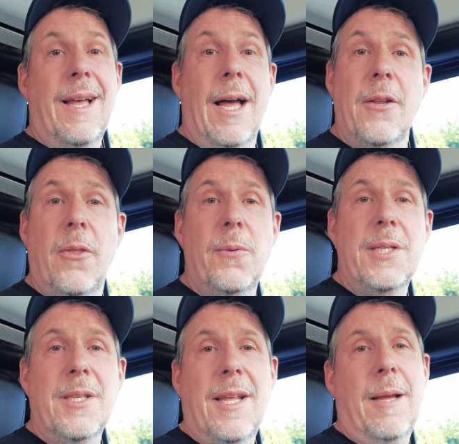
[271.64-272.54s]
Another
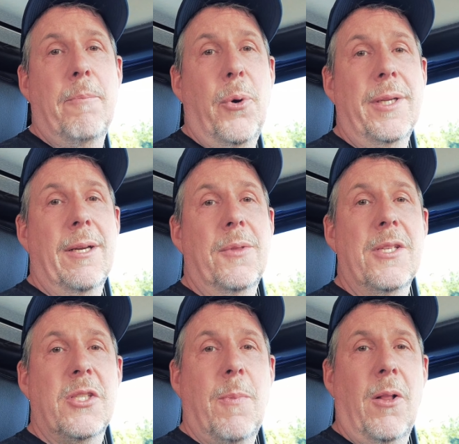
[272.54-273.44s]
reason that I'm pointing out
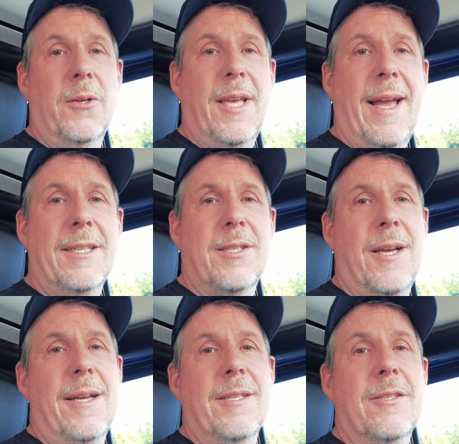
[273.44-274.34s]
these smaller cache
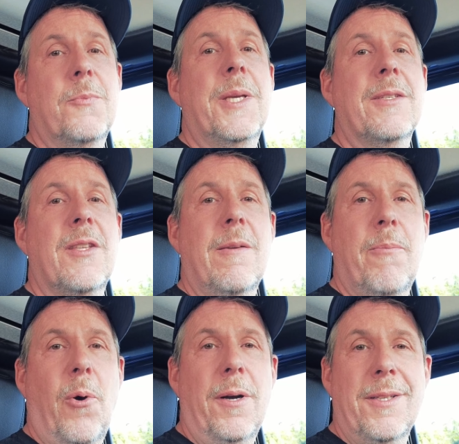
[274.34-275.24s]
sizes is because of the
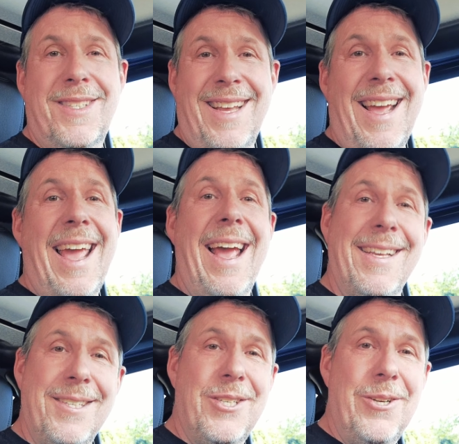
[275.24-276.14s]
importance
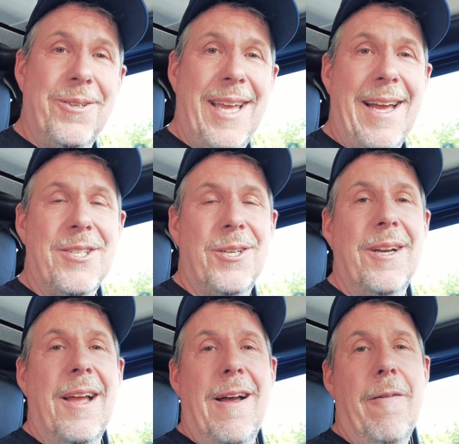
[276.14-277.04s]
as a geocacher
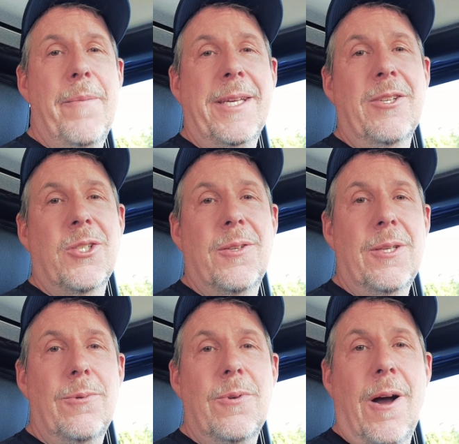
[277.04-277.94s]
of making sure that
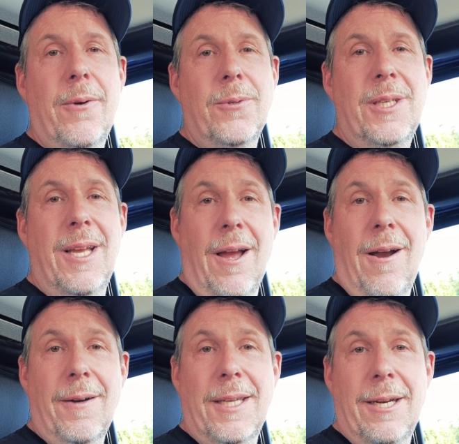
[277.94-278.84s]
you not only
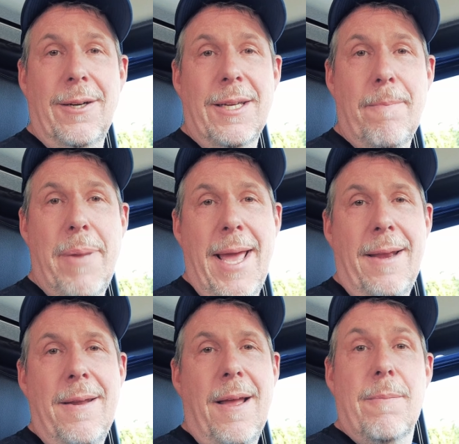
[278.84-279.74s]
are carrying a
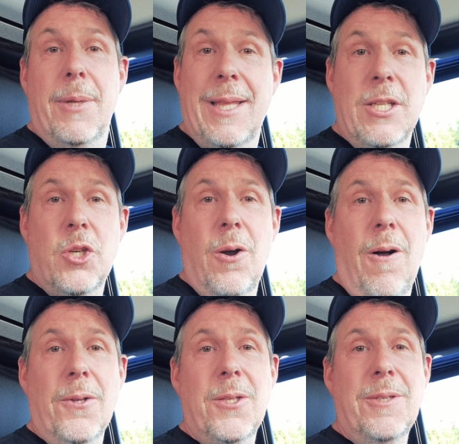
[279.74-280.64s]
pen, but that you're
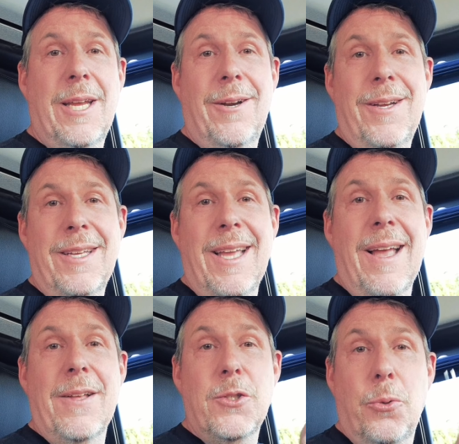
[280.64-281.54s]
also carrying
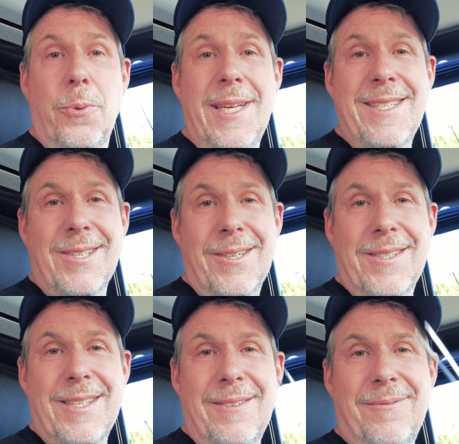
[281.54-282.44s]

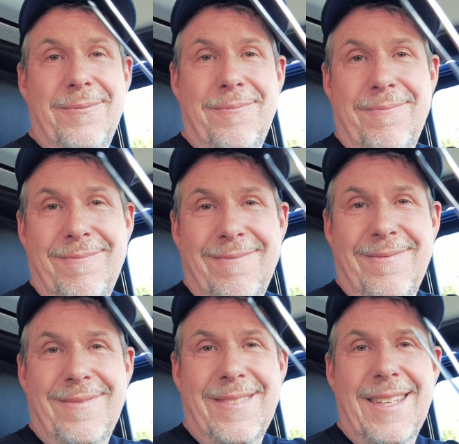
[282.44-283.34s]
tweezers.
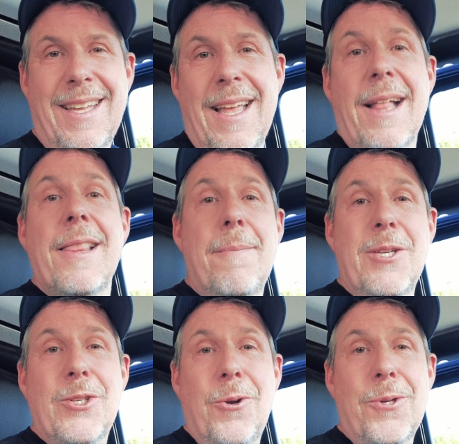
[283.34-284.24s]
Let me
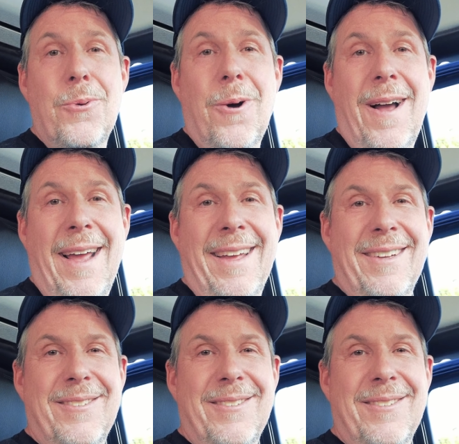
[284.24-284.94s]
show you why.